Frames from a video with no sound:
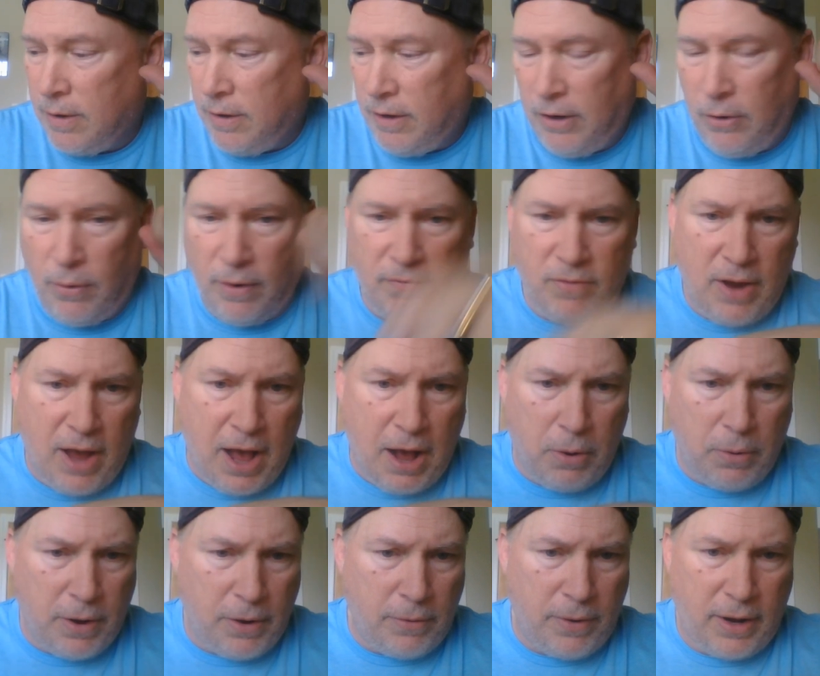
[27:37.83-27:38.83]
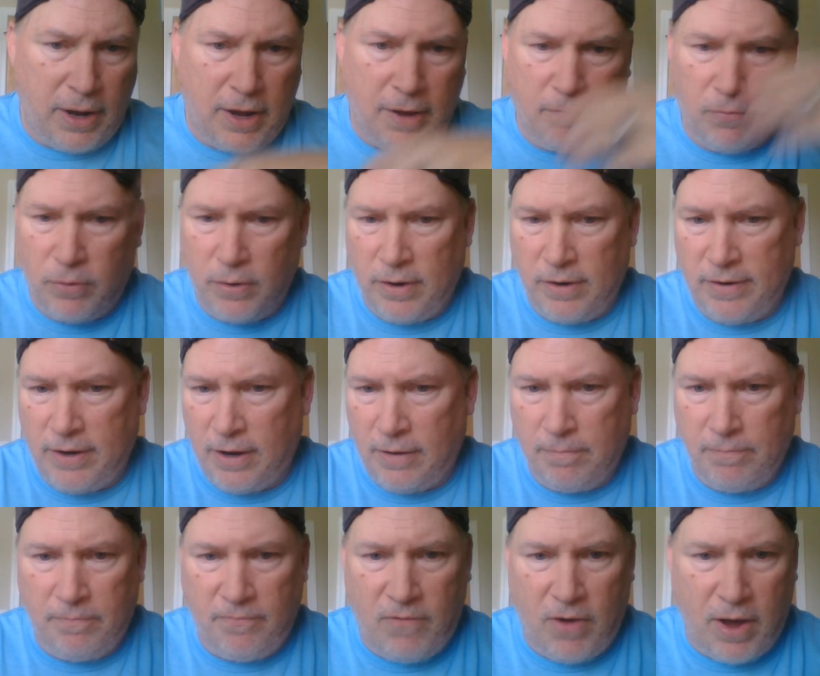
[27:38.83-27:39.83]
Every hour and a half, we're going to take
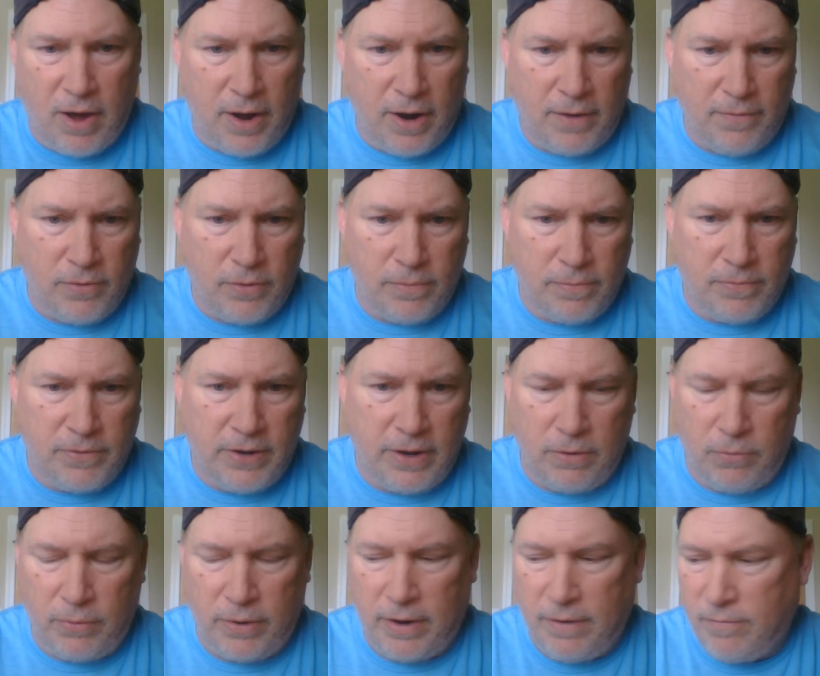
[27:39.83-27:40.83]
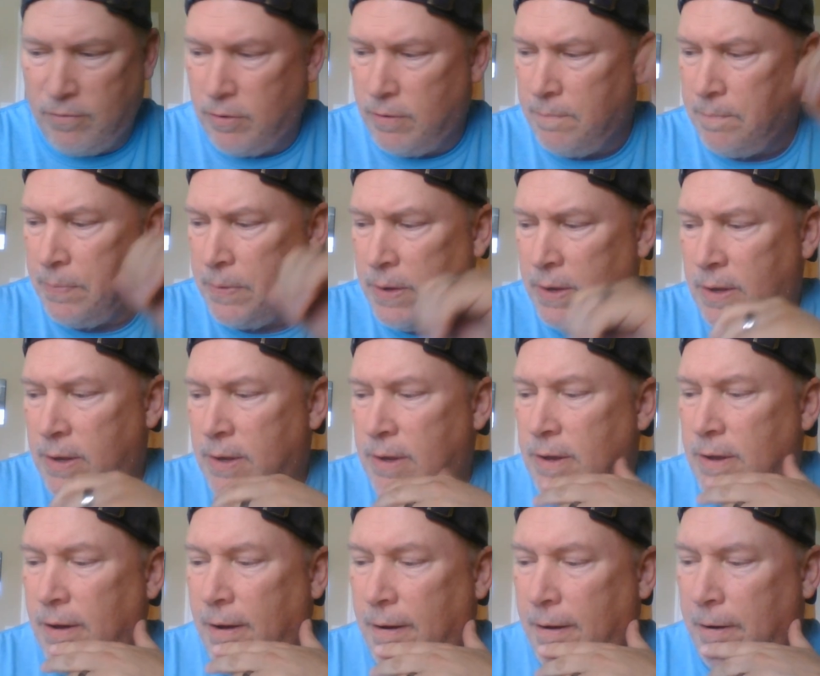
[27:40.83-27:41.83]
5 or 10, whatever.
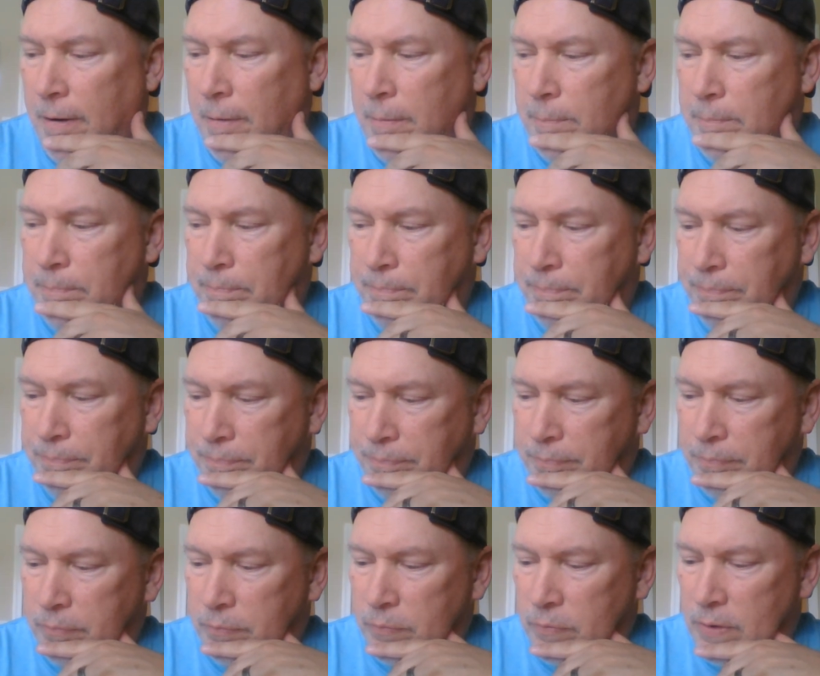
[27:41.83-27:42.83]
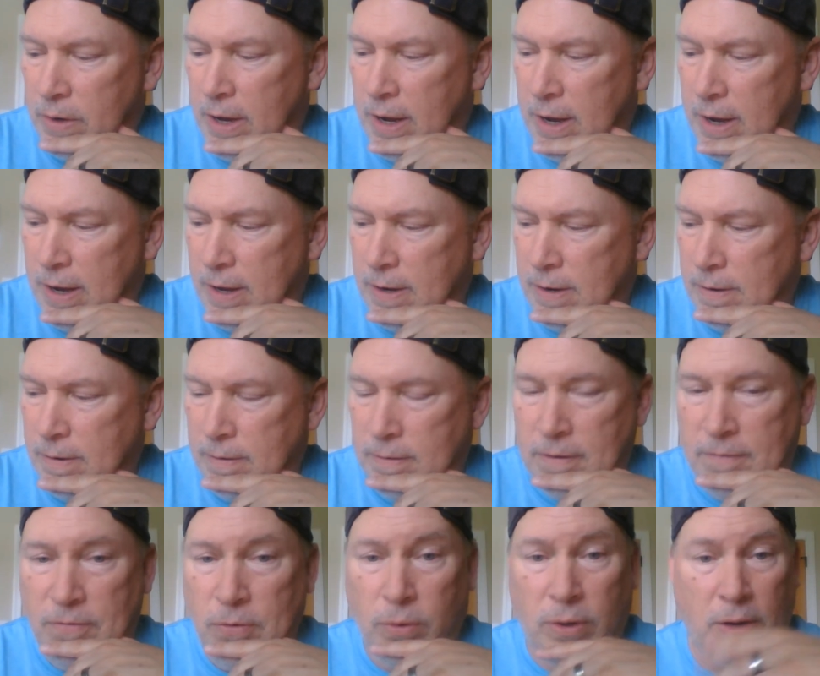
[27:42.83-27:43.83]
Um, and
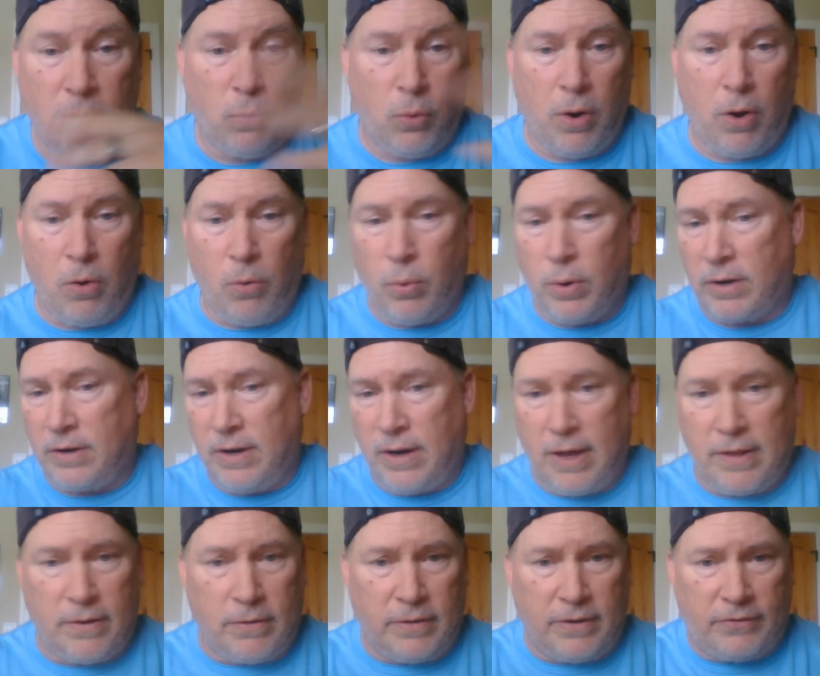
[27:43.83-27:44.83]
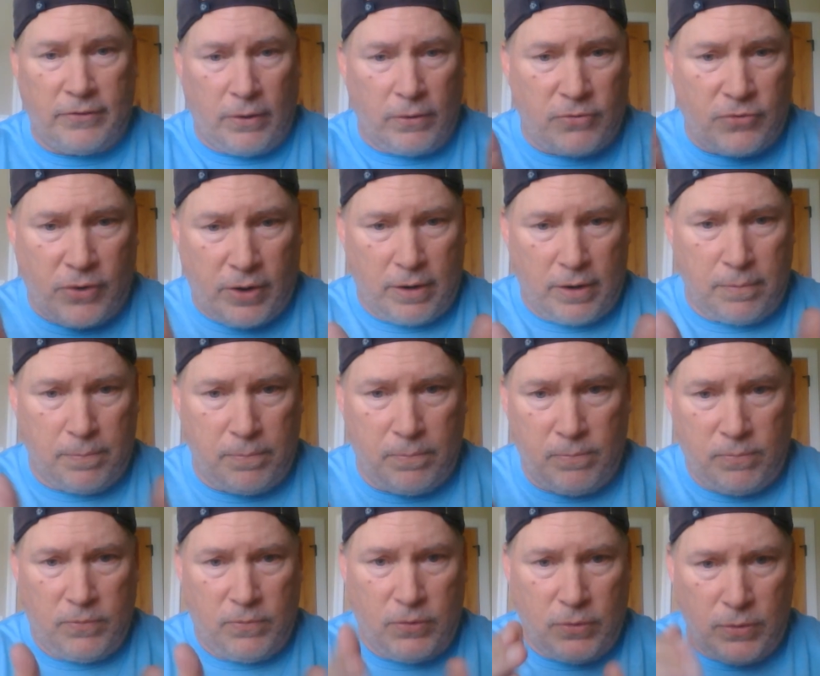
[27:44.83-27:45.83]
if you can, we'll all work together. Let's all try to
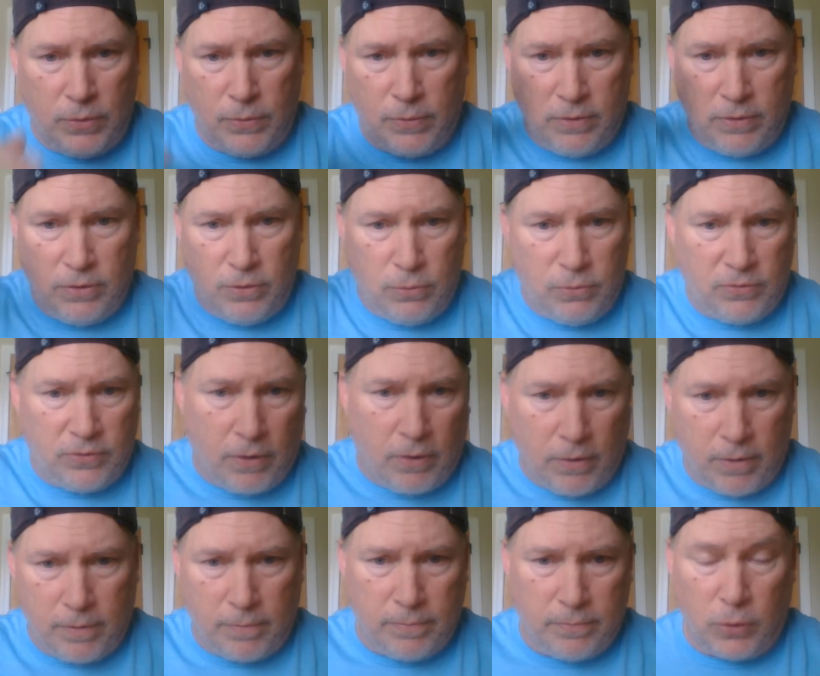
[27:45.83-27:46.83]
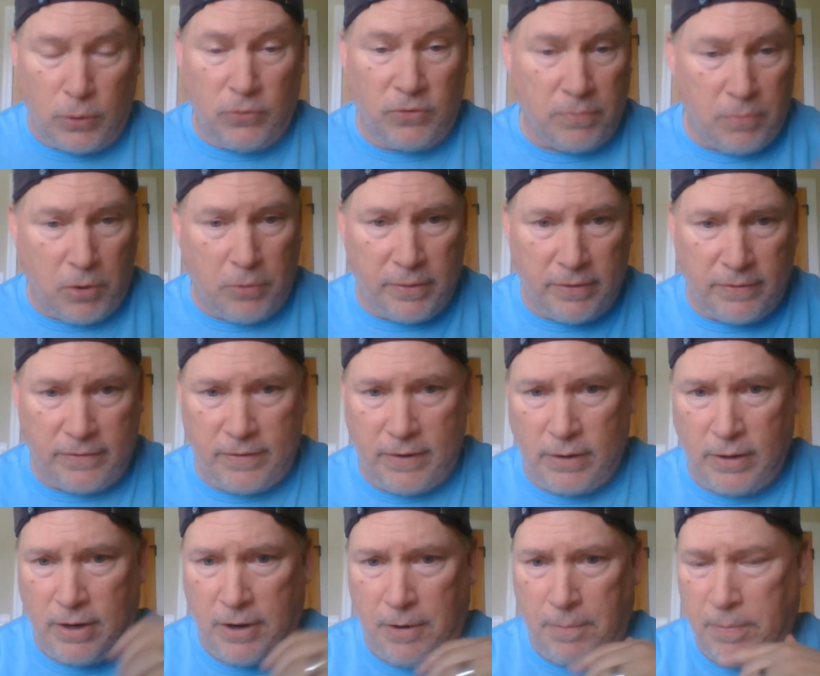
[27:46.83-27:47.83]
use those moments to
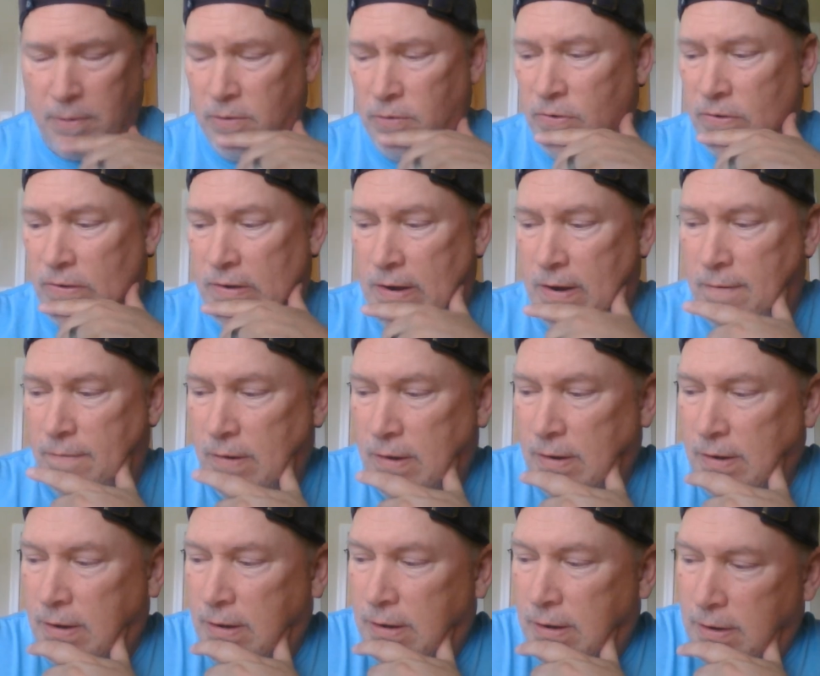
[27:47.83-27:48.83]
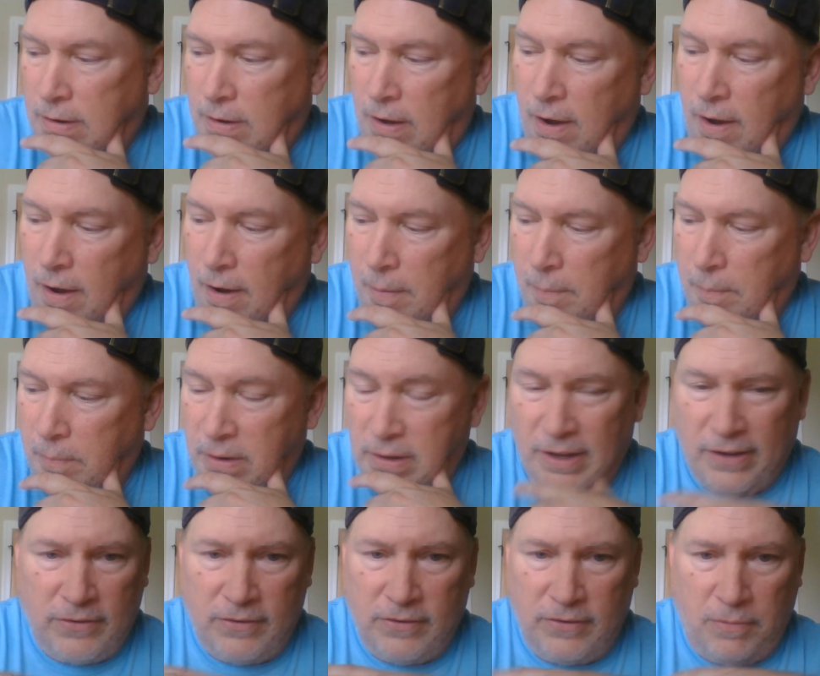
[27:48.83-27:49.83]
get up and do stuff.
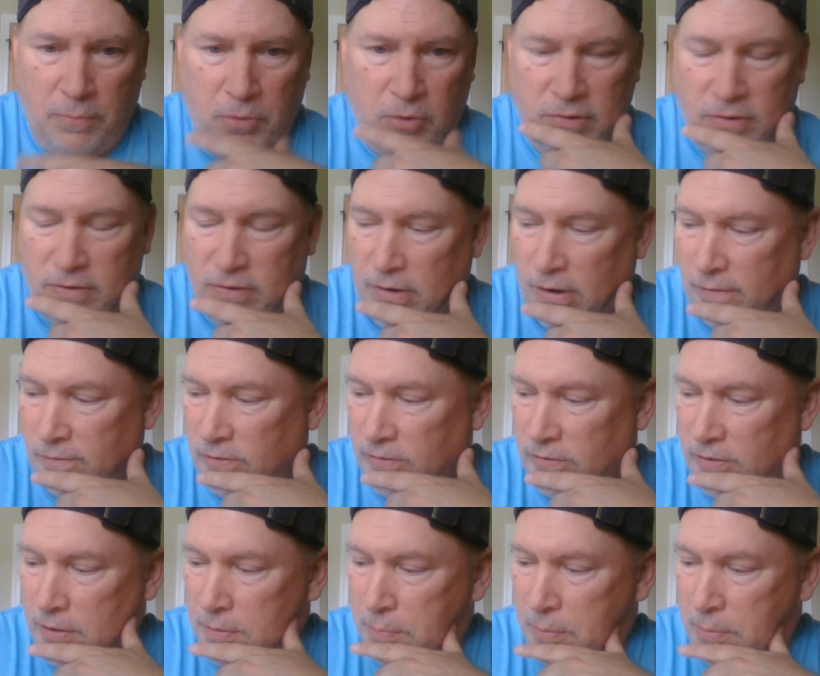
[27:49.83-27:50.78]
Unless it's emergency, obviously.